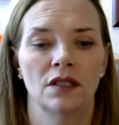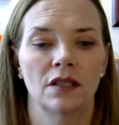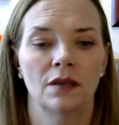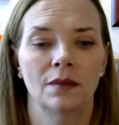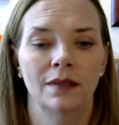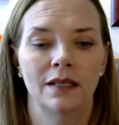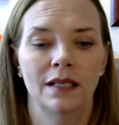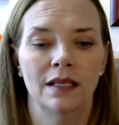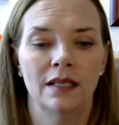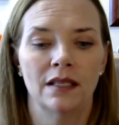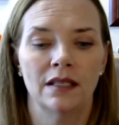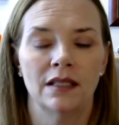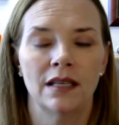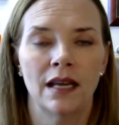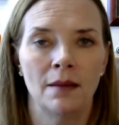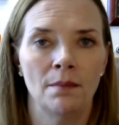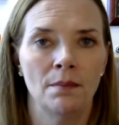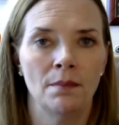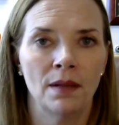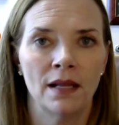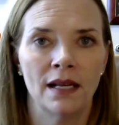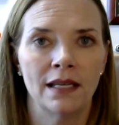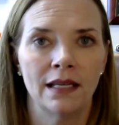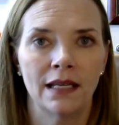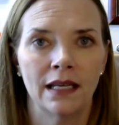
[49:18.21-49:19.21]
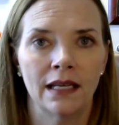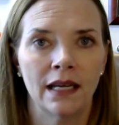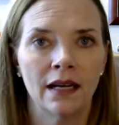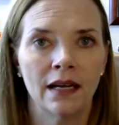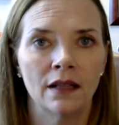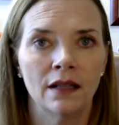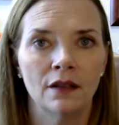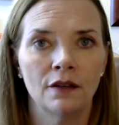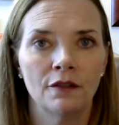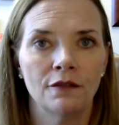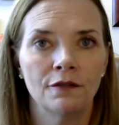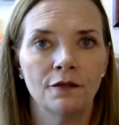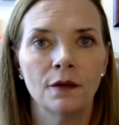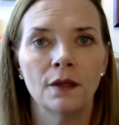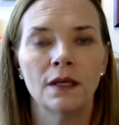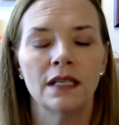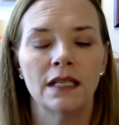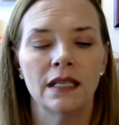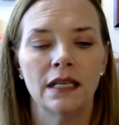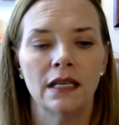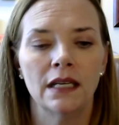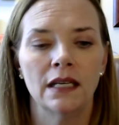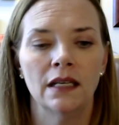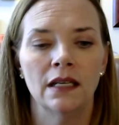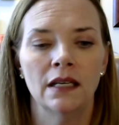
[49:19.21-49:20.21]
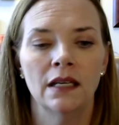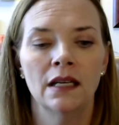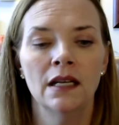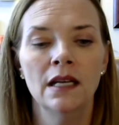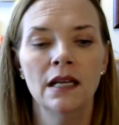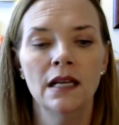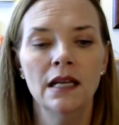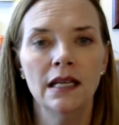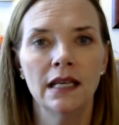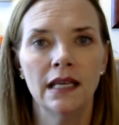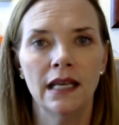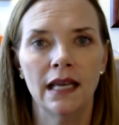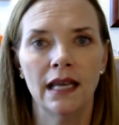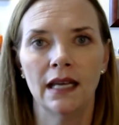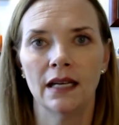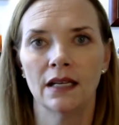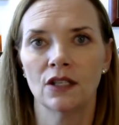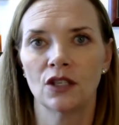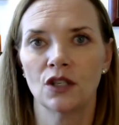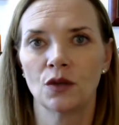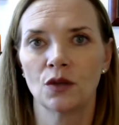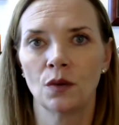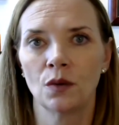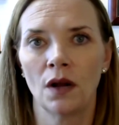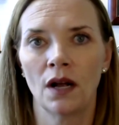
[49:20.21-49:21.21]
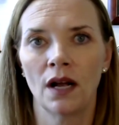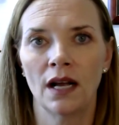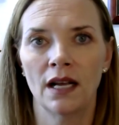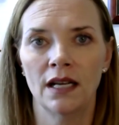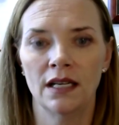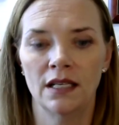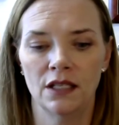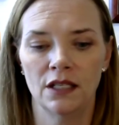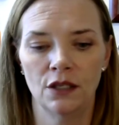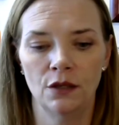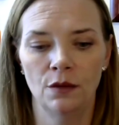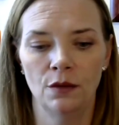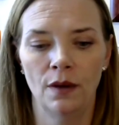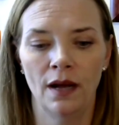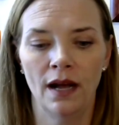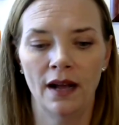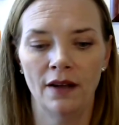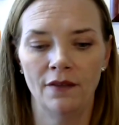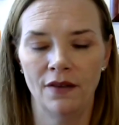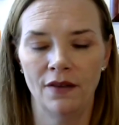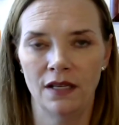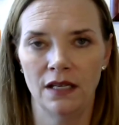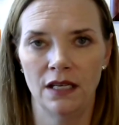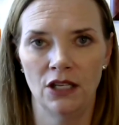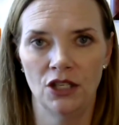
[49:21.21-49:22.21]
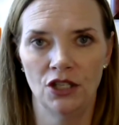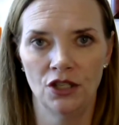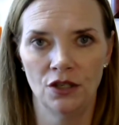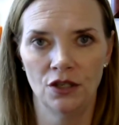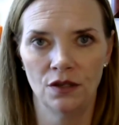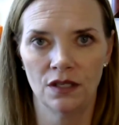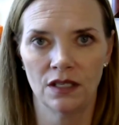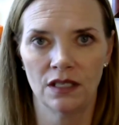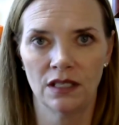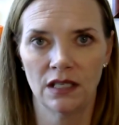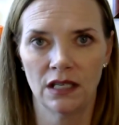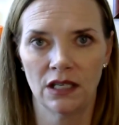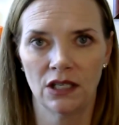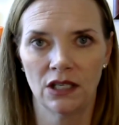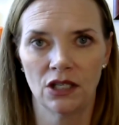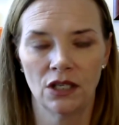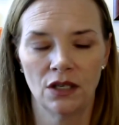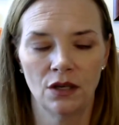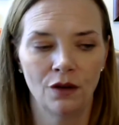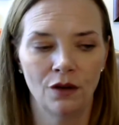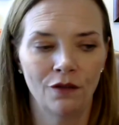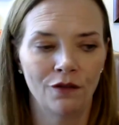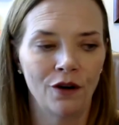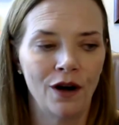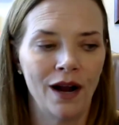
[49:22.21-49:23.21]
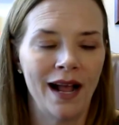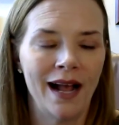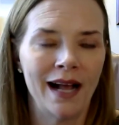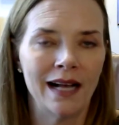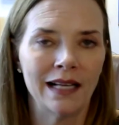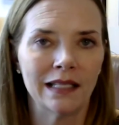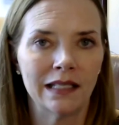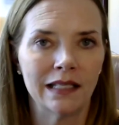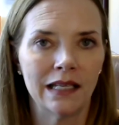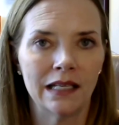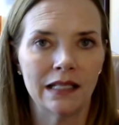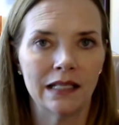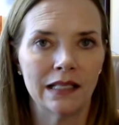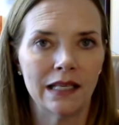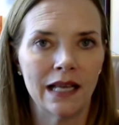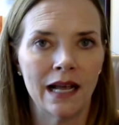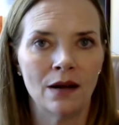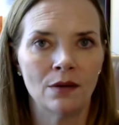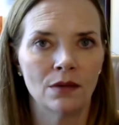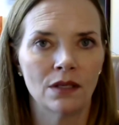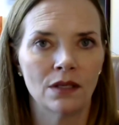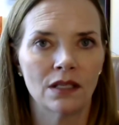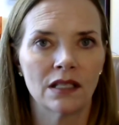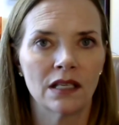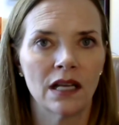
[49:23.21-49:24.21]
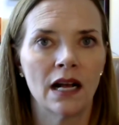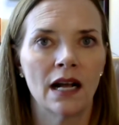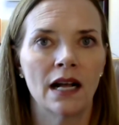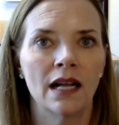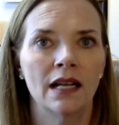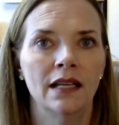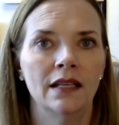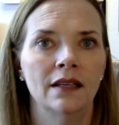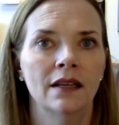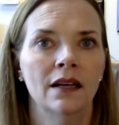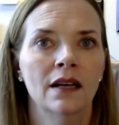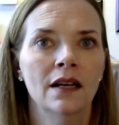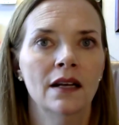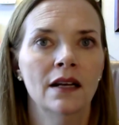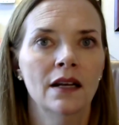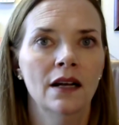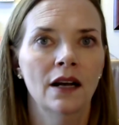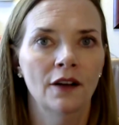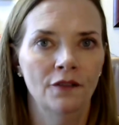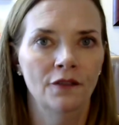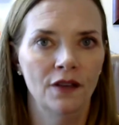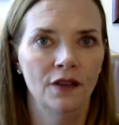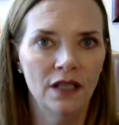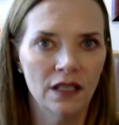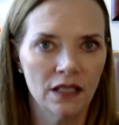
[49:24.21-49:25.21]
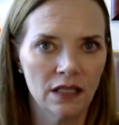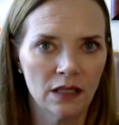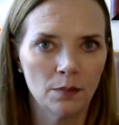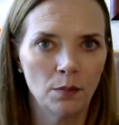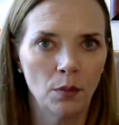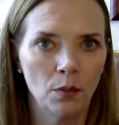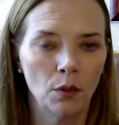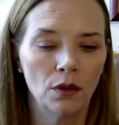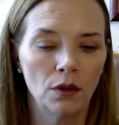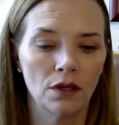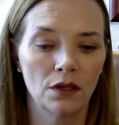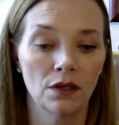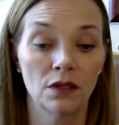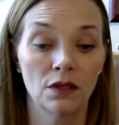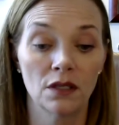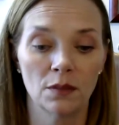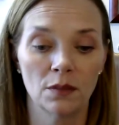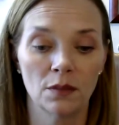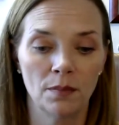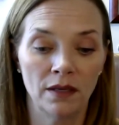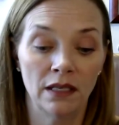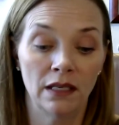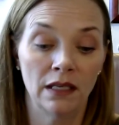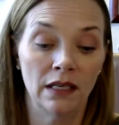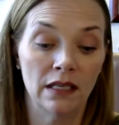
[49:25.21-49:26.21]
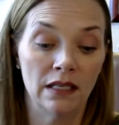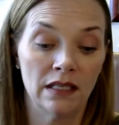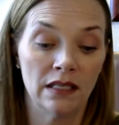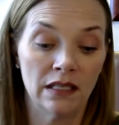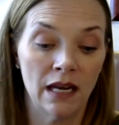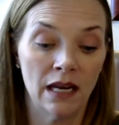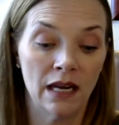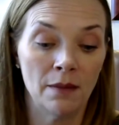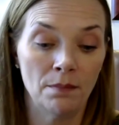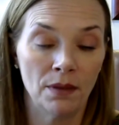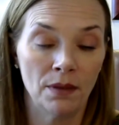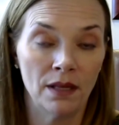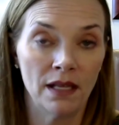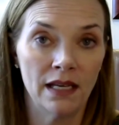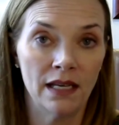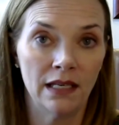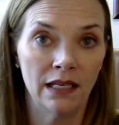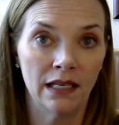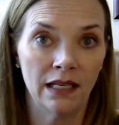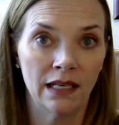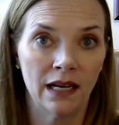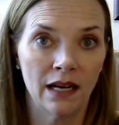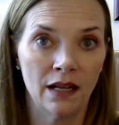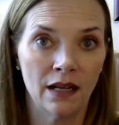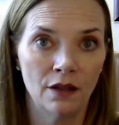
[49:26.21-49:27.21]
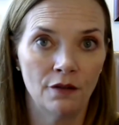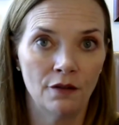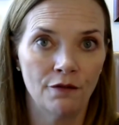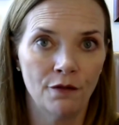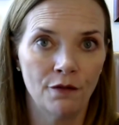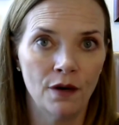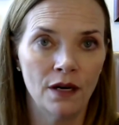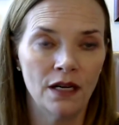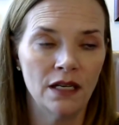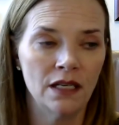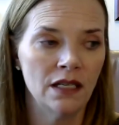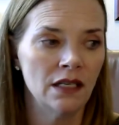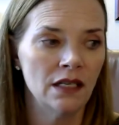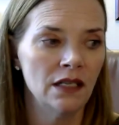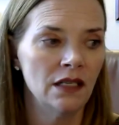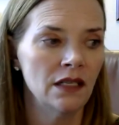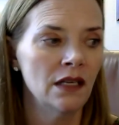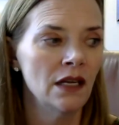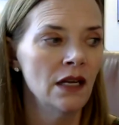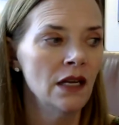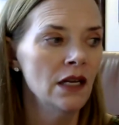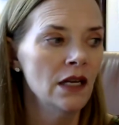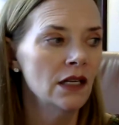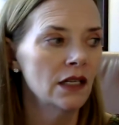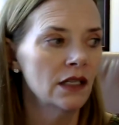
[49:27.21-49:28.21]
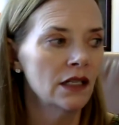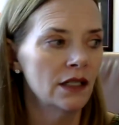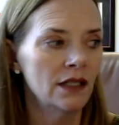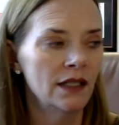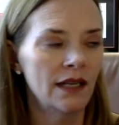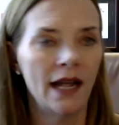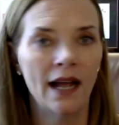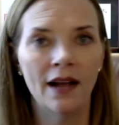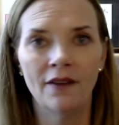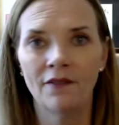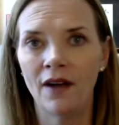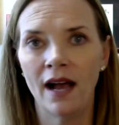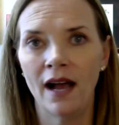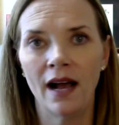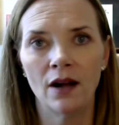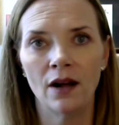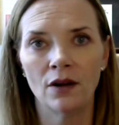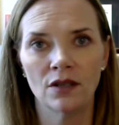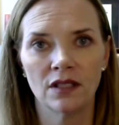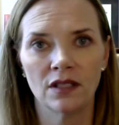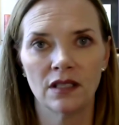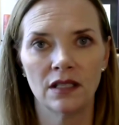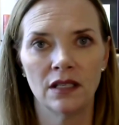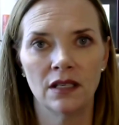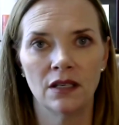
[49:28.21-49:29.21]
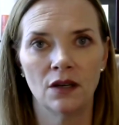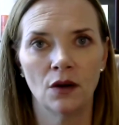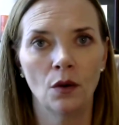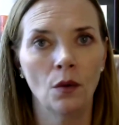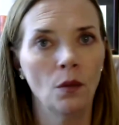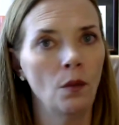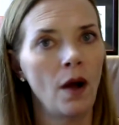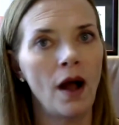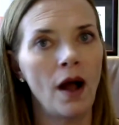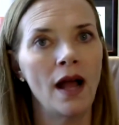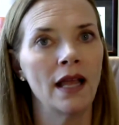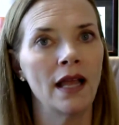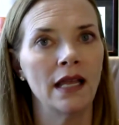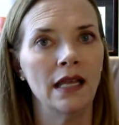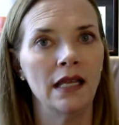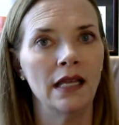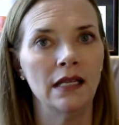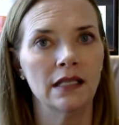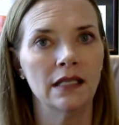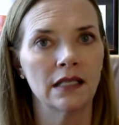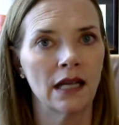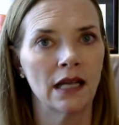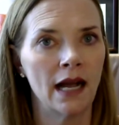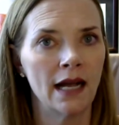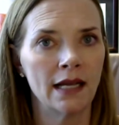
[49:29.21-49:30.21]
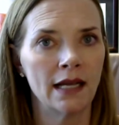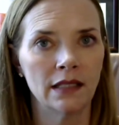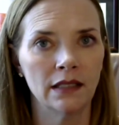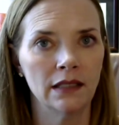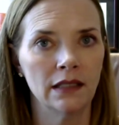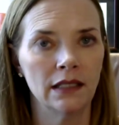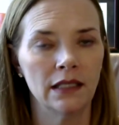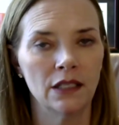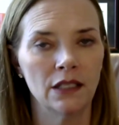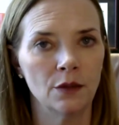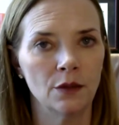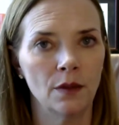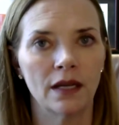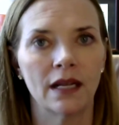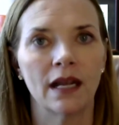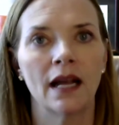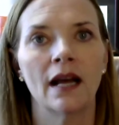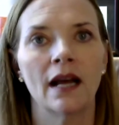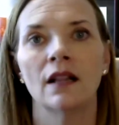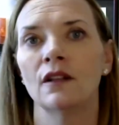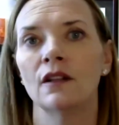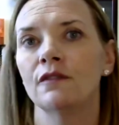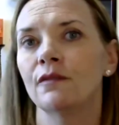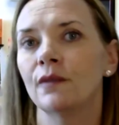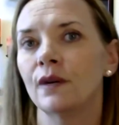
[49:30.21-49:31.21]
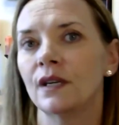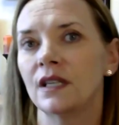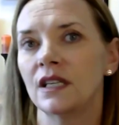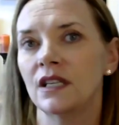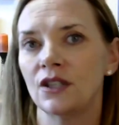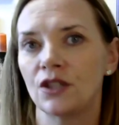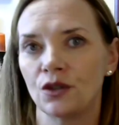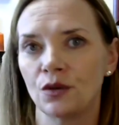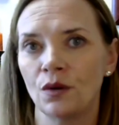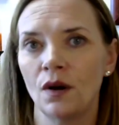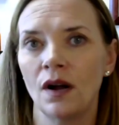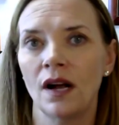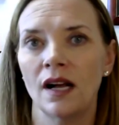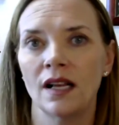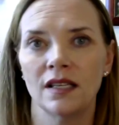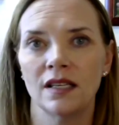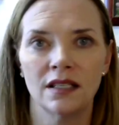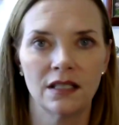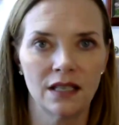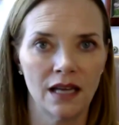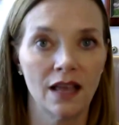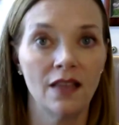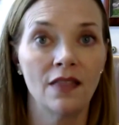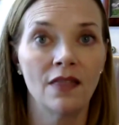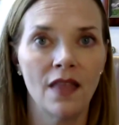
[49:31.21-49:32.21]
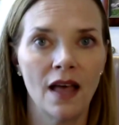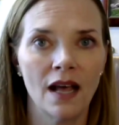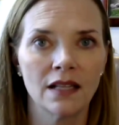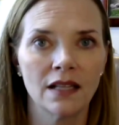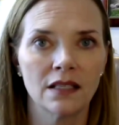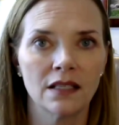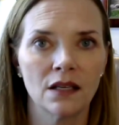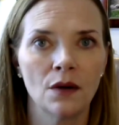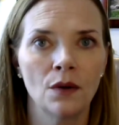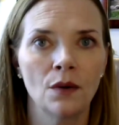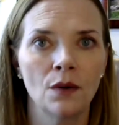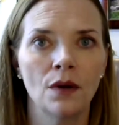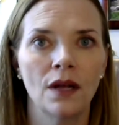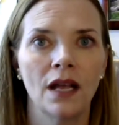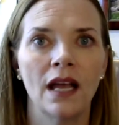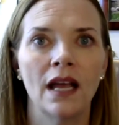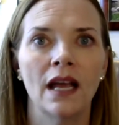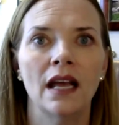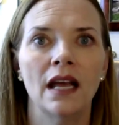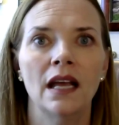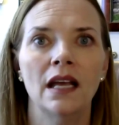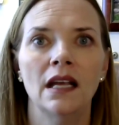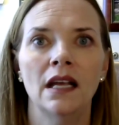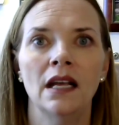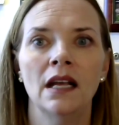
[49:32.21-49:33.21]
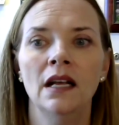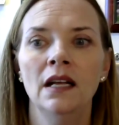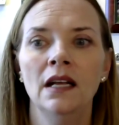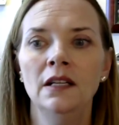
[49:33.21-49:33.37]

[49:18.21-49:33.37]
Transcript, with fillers: So an estate plan in California can't try to have any jurisdiction over assets outside of its borders. But an estate plan in California could have a house in Hawaii titled into a California trust, and that's okay.